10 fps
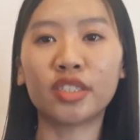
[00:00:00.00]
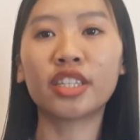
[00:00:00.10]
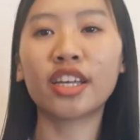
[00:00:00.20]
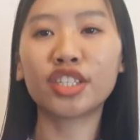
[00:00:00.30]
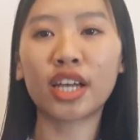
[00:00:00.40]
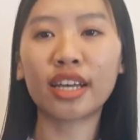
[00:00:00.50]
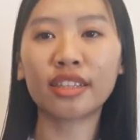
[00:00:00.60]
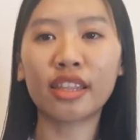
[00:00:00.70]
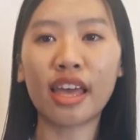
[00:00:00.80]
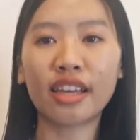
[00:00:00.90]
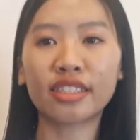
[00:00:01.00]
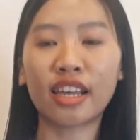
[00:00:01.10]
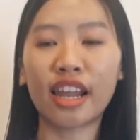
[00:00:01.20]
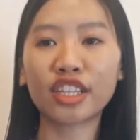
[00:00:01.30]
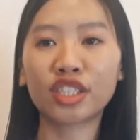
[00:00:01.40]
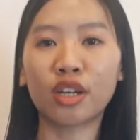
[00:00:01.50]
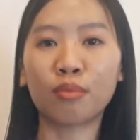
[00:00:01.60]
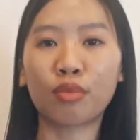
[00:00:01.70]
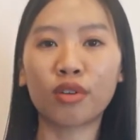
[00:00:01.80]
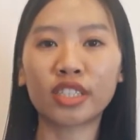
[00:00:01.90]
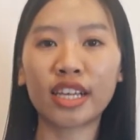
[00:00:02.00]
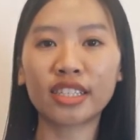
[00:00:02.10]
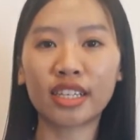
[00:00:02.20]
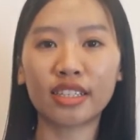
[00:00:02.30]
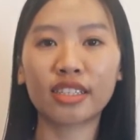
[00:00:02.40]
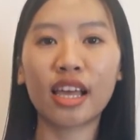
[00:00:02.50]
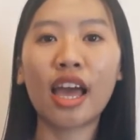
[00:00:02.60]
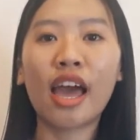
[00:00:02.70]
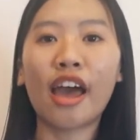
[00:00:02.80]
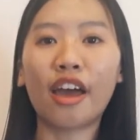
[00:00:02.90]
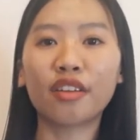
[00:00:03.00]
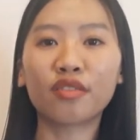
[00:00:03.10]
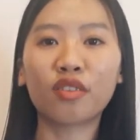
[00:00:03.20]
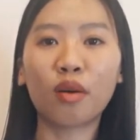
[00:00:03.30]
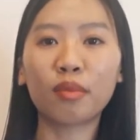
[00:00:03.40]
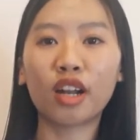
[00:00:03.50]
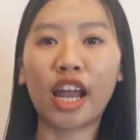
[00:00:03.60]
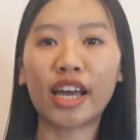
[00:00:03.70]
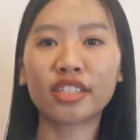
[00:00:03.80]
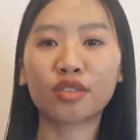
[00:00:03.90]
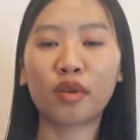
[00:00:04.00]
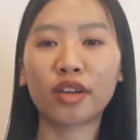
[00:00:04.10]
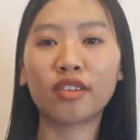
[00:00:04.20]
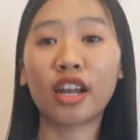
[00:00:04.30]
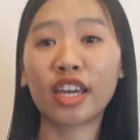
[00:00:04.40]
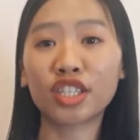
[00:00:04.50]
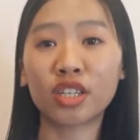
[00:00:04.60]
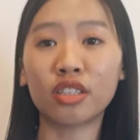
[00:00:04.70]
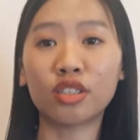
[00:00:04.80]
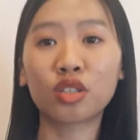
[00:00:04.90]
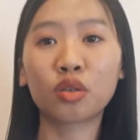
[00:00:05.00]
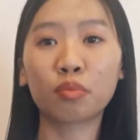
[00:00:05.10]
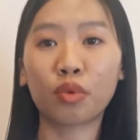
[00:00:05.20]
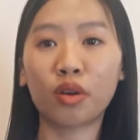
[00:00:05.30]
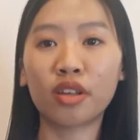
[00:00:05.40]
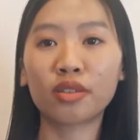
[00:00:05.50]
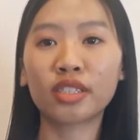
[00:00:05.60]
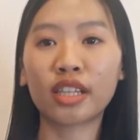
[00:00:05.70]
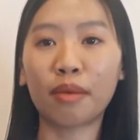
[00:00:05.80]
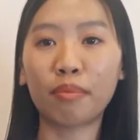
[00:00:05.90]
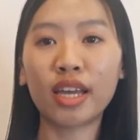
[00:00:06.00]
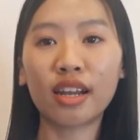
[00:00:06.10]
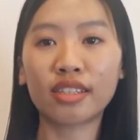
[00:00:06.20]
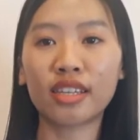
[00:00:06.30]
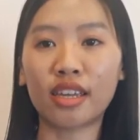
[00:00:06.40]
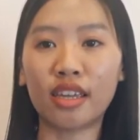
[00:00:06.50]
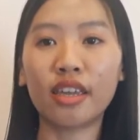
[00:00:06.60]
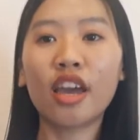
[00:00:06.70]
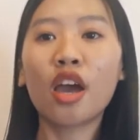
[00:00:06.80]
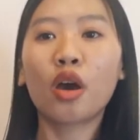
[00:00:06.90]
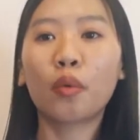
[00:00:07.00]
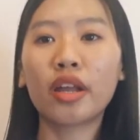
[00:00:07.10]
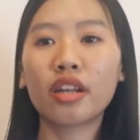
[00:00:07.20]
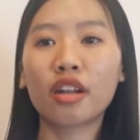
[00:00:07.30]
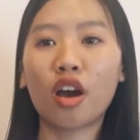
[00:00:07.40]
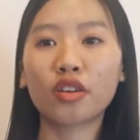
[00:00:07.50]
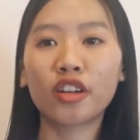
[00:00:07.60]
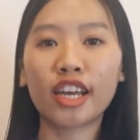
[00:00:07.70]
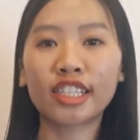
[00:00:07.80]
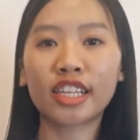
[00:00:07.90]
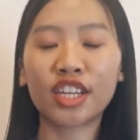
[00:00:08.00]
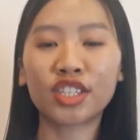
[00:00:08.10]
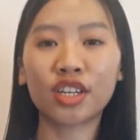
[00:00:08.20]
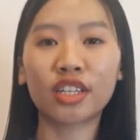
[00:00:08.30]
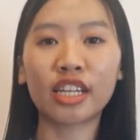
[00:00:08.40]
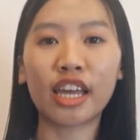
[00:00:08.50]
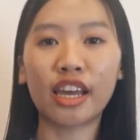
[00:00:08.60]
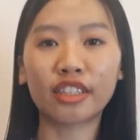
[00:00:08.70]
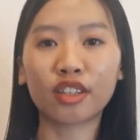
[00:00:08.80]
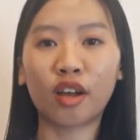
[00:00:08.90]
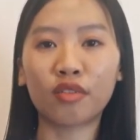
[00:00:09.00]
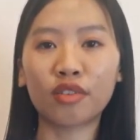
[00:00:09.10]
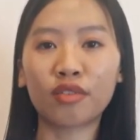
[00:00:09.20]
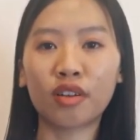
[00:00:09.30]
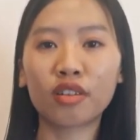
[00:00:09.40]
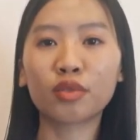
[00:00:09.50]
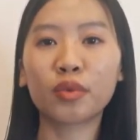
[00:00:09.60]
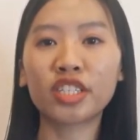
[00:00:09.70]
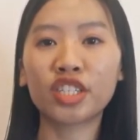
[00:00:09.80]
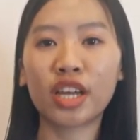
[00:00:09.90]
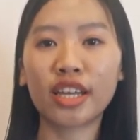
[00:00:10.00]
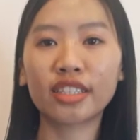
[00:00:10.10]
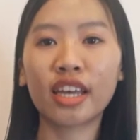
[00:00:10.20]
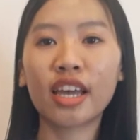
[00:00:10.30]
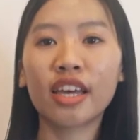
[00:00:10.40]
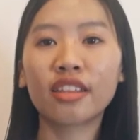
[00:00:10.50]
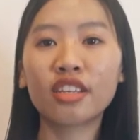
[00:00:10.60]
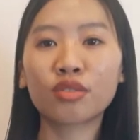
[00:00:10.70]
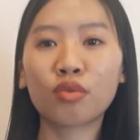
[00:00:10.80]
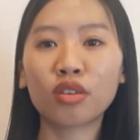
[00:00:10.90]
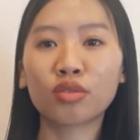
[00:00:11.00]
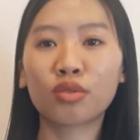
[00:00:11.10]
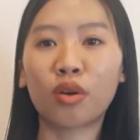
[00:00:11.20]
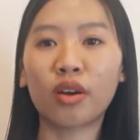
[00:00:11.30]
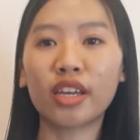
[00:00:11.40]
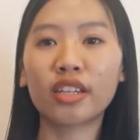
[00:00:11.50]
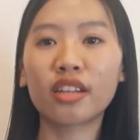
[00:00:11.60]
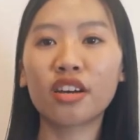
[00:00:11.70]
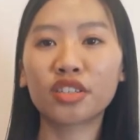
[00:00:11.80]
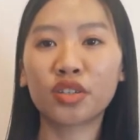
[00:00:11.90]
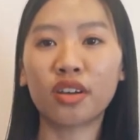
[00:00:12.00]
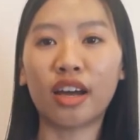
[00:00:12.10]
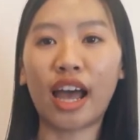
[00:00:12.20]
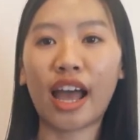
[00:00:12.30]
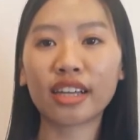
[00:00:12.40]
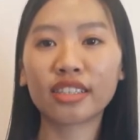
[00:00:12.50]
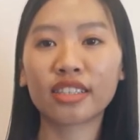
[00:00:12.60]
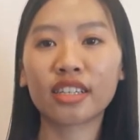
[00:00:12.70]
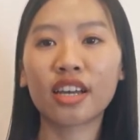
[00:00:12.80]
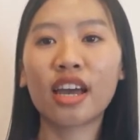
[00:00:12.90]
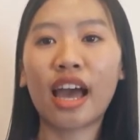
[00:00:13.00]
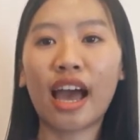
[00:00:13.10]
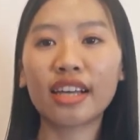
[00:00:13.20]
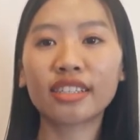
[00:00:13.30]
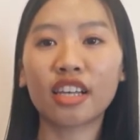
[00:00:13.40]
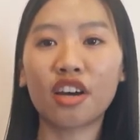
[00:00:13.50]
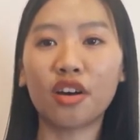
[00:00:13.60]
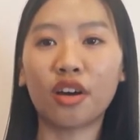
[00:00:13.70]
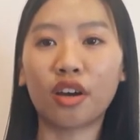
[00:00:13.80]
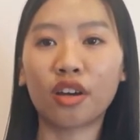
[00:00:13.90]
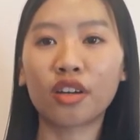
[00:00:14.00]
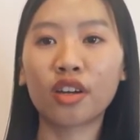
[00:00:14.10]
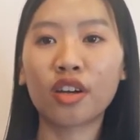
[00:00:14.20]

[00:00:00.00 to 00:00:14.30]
such as their selection processes and formalized regulation to produce stability. When an organization is confronted with change, this structural inertia acts as a